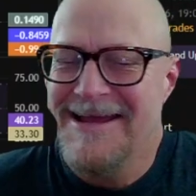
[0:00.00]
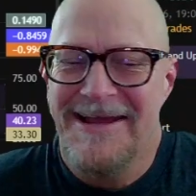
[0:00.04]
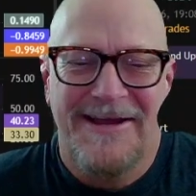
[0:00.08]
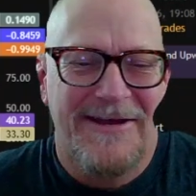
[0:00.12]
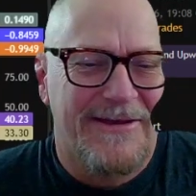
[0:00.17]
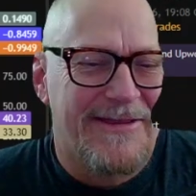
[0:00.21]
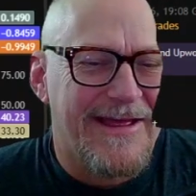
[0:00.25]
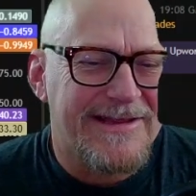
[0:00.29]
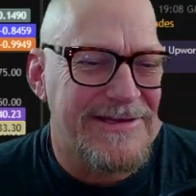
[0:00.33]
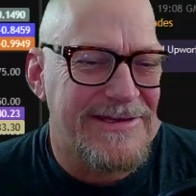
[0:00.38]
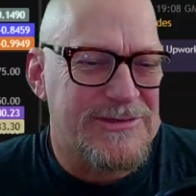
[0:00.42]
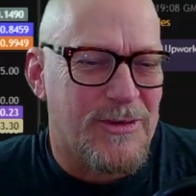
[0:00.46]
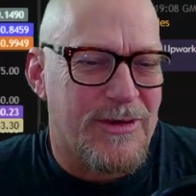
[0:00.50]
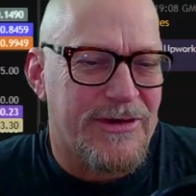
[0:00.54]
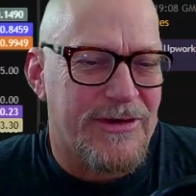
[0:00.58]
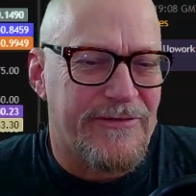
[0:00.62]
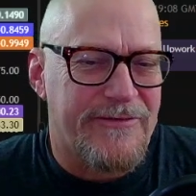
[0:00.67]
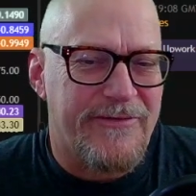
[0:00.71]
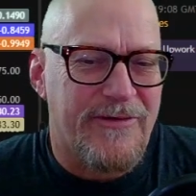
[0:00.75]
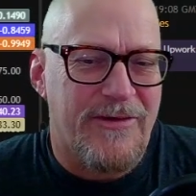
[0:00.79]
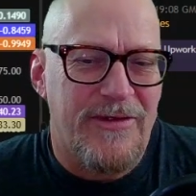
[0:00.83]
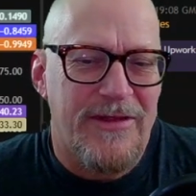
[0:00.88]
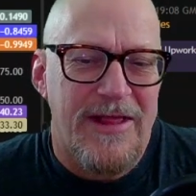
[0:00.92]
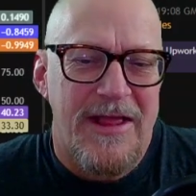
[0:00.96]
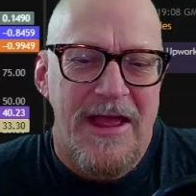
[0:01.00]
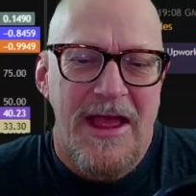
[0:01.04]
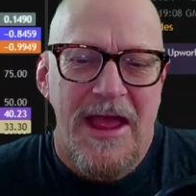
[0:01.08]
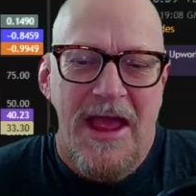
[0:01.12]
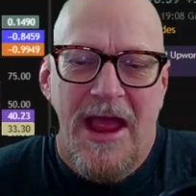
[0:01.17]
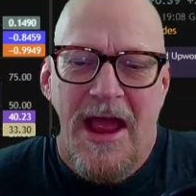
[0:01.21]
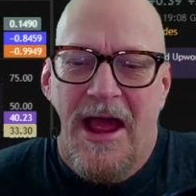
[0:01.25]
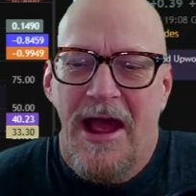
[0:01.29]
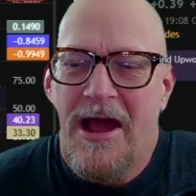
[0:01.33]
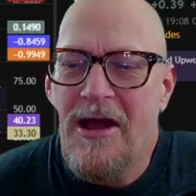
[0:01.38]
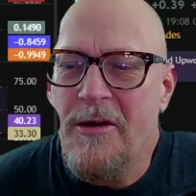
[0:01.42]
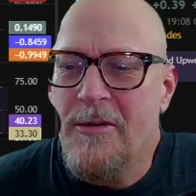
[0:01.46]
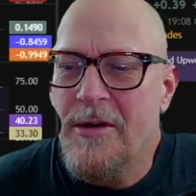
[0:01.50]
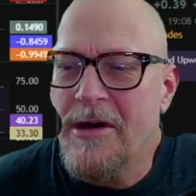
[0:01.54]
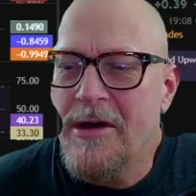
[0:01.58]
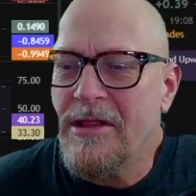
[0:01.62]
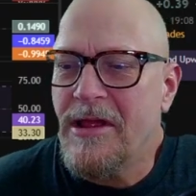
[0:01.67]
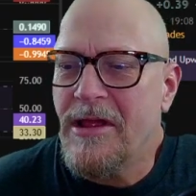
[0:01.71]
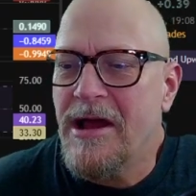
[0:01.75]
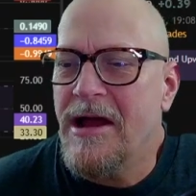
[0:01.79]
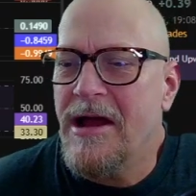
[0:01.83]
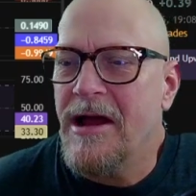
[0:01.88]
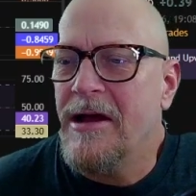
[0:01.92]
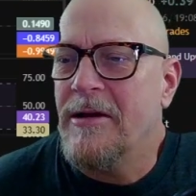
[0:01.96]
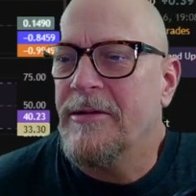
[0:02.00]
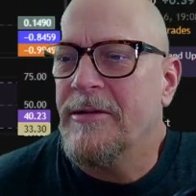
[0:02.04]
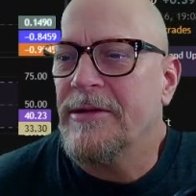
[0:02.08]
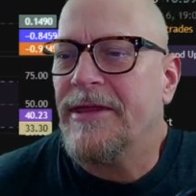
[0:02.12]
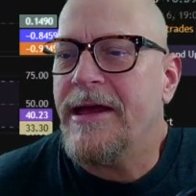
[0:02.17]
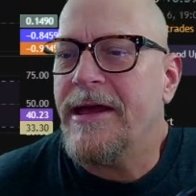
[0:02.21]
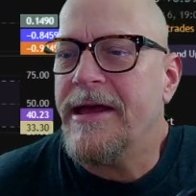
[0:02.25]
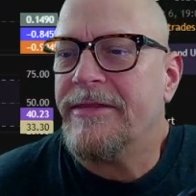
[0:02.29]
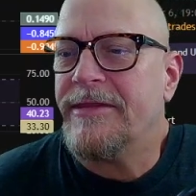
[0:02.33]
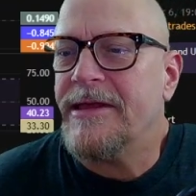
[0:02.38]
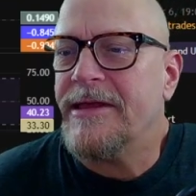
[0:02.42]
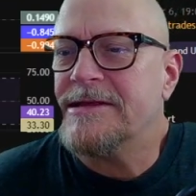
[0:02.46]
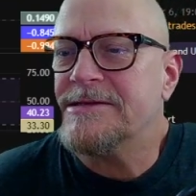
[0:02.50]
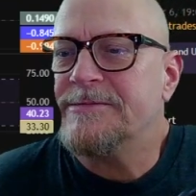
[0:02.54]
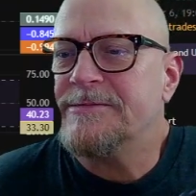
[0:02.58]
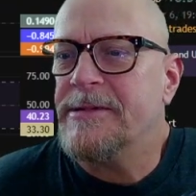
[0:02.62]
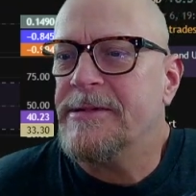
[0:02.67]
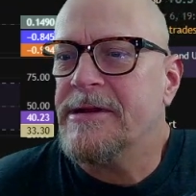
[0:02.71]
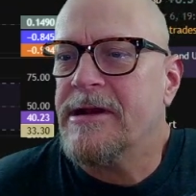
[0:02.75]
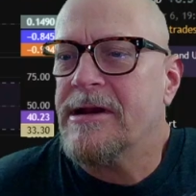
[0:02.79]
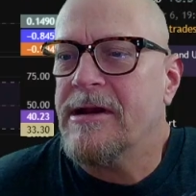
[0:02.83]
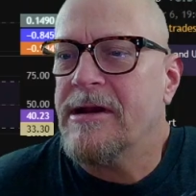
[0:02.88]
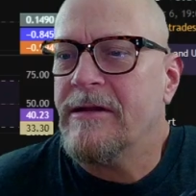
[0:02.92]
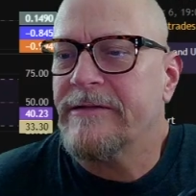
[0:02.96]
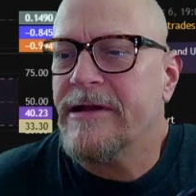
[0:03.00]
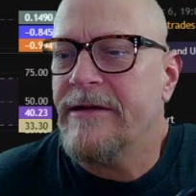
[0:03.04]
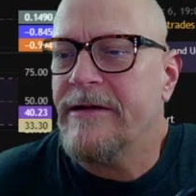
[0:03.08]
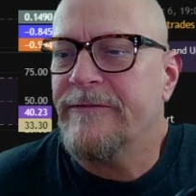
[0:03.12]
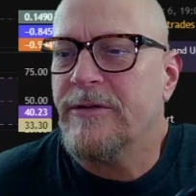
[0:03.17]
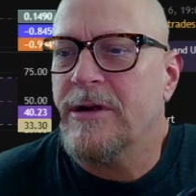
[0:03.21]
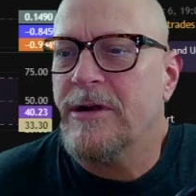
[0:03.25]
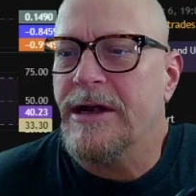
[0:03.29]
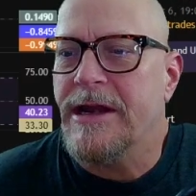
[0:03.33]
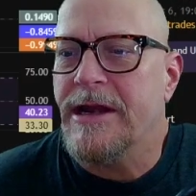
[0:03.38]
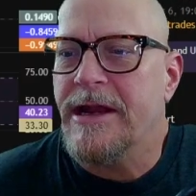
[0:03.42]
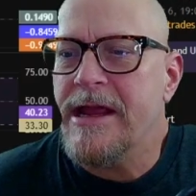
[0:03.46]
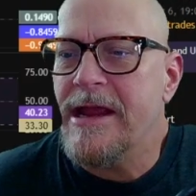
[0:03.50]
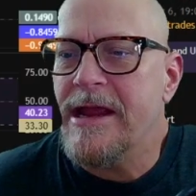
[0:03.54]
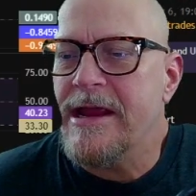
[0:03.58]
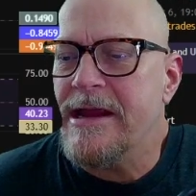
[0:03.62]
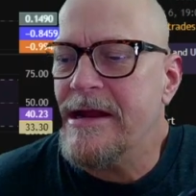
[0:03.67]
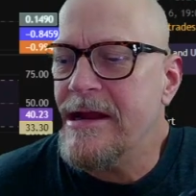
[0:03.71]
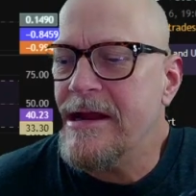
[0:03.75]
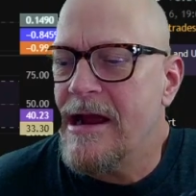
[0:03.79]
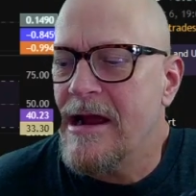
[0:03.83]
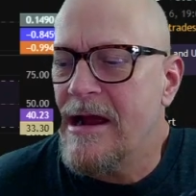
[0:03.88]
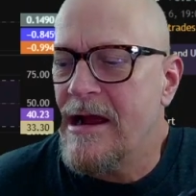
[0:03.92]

That's wonderful. Oh well, with that, that's about all I've got for today.